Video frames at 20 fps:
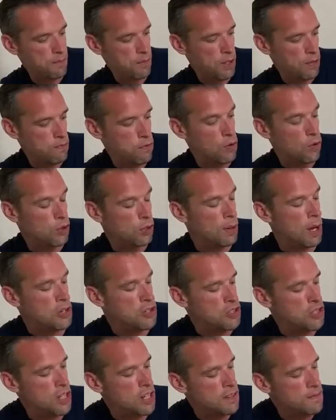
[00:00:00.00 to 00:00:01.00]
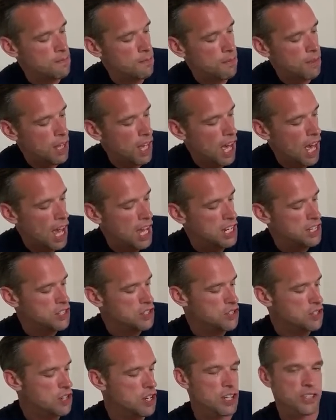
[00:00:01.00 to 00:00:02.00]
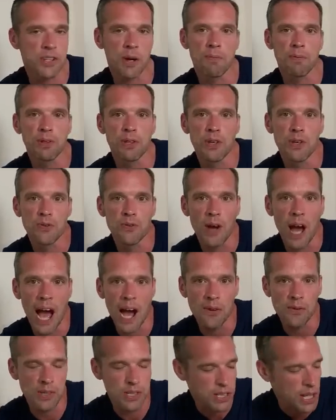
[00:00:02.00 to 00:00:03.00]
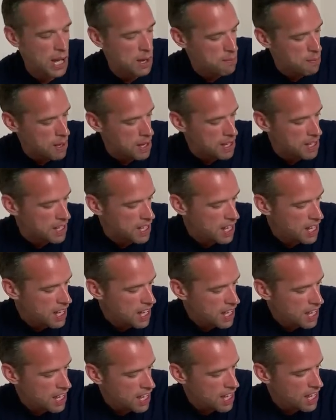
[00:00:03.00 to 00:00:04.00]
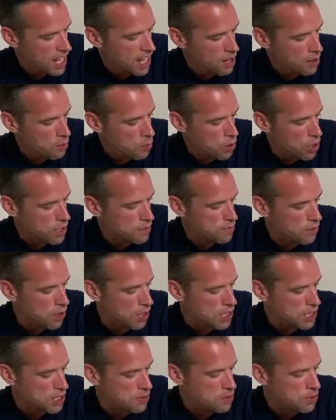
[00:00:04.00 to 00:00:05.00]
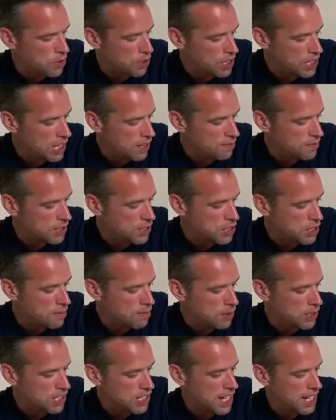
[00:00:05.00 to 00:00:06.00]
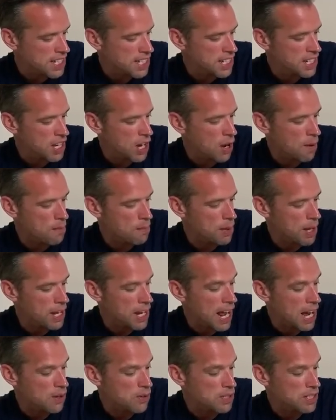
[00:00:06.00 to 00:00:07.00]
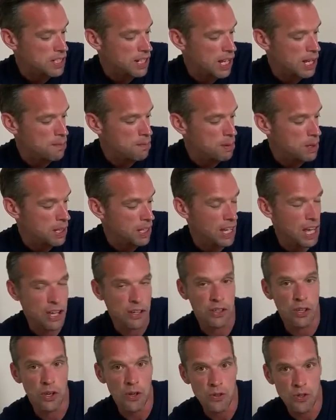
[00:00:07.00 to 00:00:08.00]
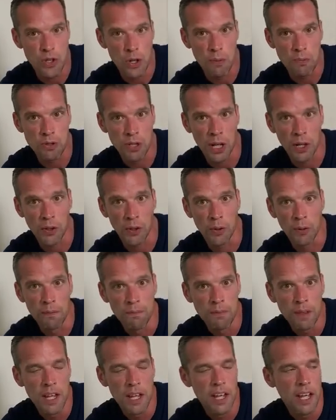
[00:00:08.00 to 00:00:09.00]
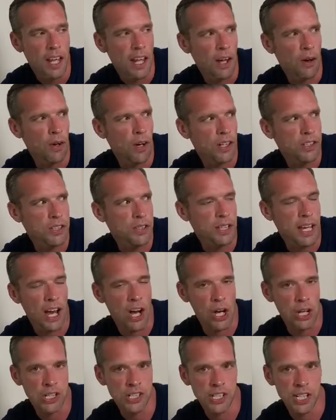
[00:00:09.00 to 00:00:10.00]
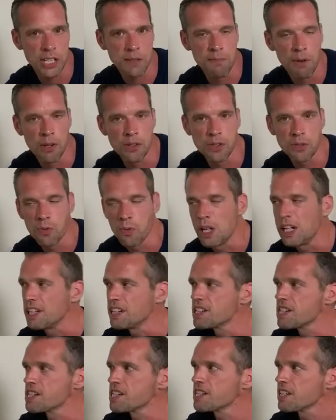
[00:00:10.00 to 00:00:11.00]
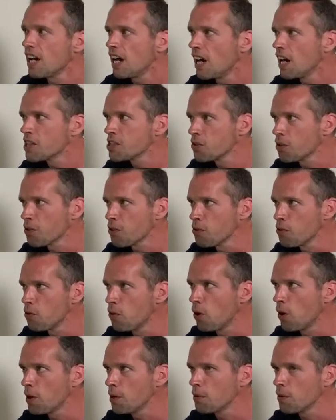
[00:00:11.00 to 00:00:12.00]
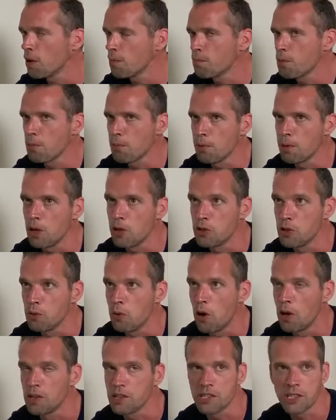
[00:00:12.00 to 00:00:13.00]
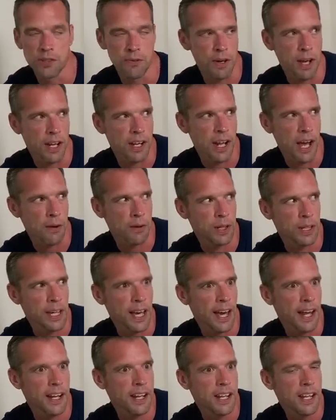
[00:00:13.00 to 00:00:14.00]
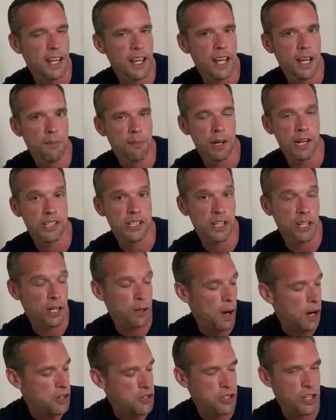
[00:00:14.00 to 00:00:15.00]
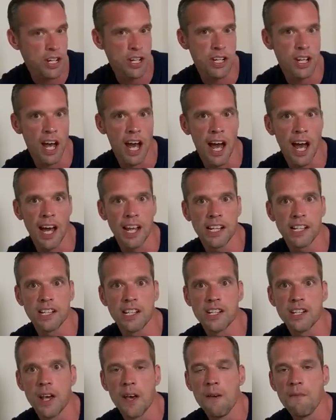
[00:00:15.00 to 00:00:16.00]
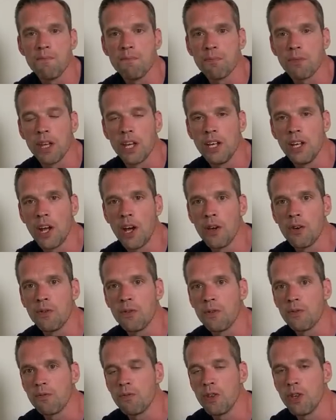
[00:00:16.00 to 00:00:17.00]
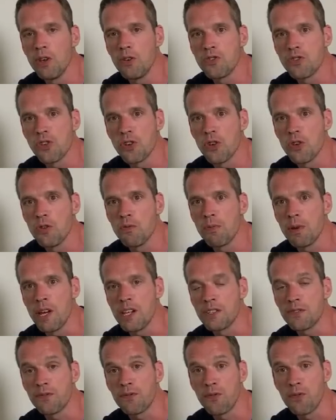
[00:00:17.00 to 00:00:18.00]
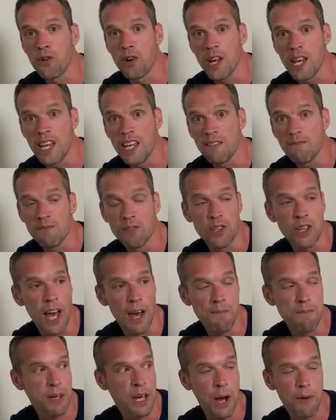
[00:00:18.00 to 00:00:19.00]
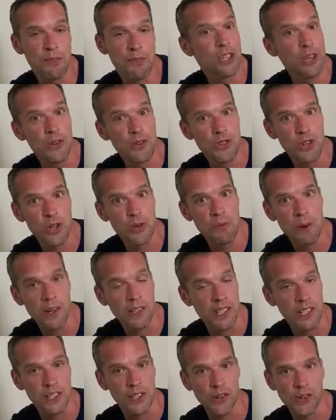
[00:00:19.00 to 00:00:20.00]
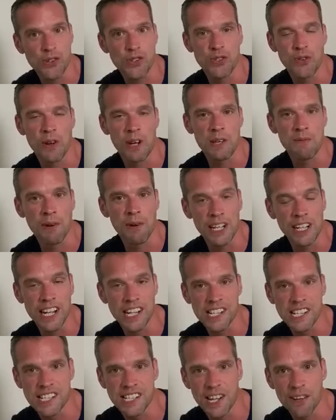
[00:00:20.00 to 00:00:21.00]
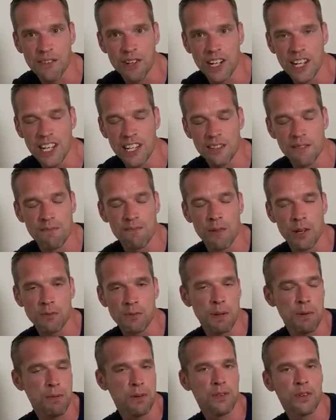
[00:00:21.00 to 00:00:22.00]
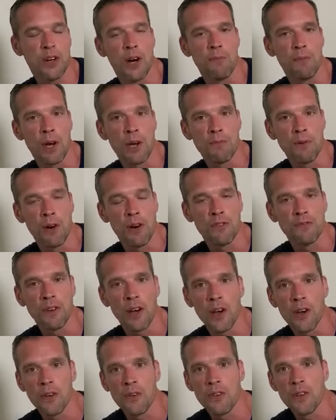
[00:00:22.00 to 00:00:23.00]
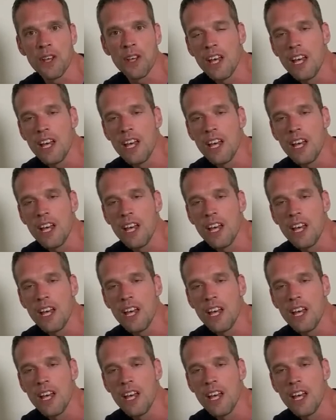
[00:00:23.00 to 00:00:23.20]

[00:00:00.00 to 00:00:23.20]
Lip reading: Fourth question, HW Aquascaping. What advice would I give to someone setting up an aquascaping YouTube channel? Now, I do get asked this most weeks, so I thought I probably do answer it now and again. But it's a good question, and YouTube is free. You can become a YouTuber. It doesn't cost you any money necessarily. Most people have got a mobile phone.